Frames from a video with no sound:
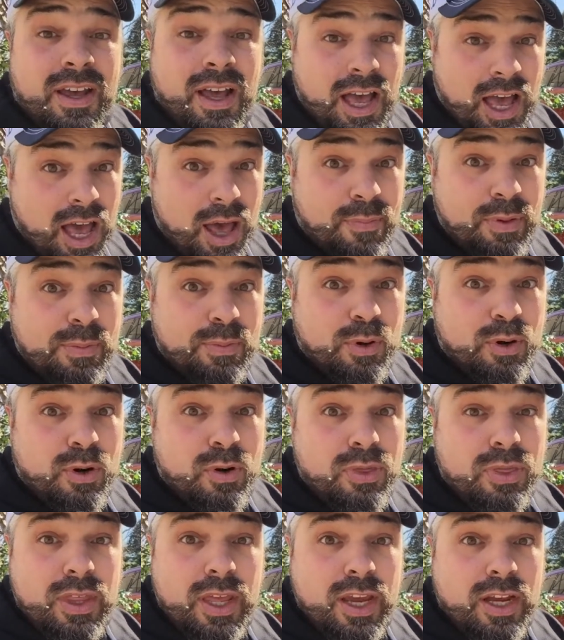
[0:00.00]
Happy
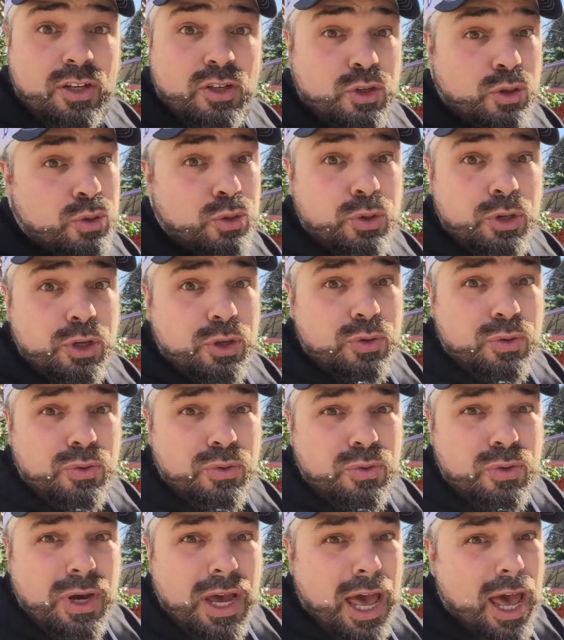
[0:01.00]
birthday to
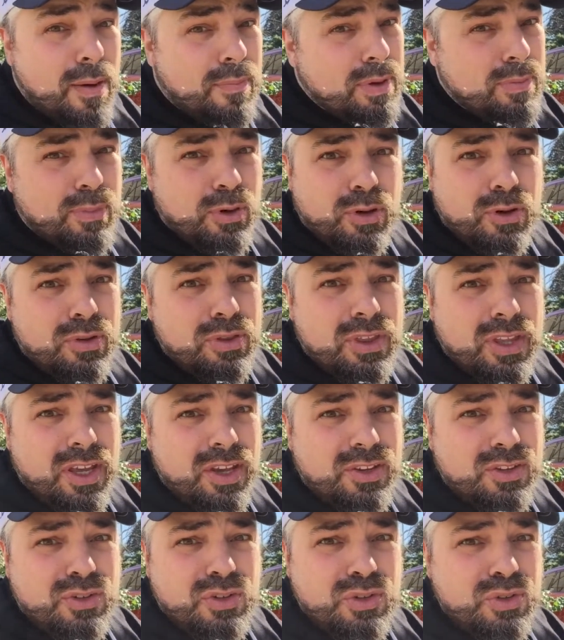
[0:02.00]
you, happy
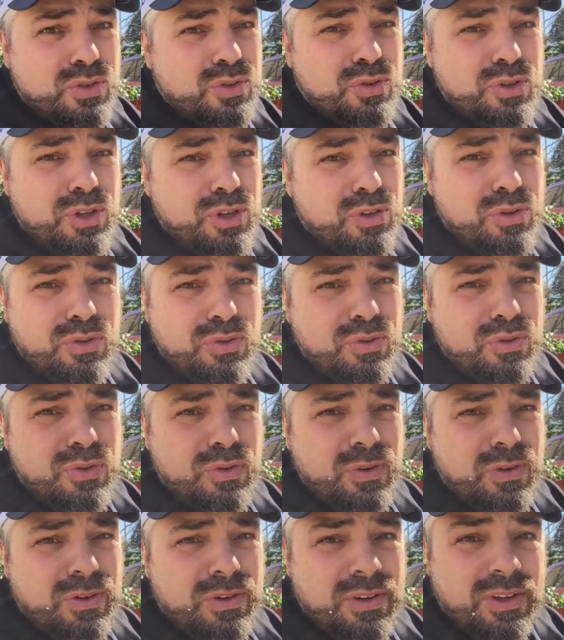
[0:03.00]
birthday to
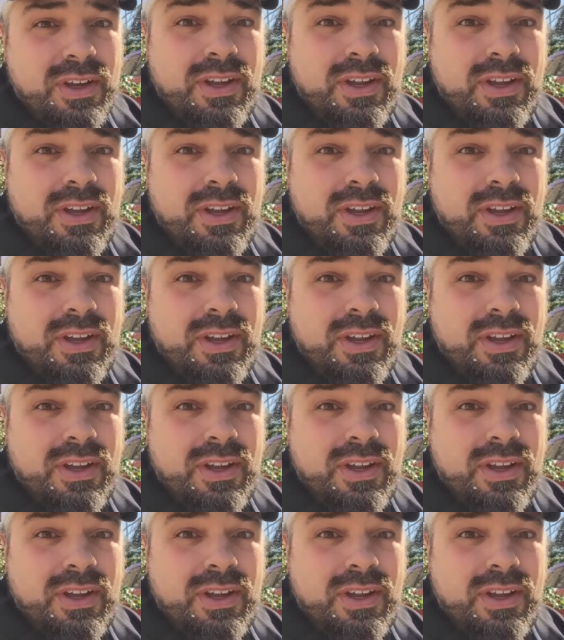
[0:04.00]
you.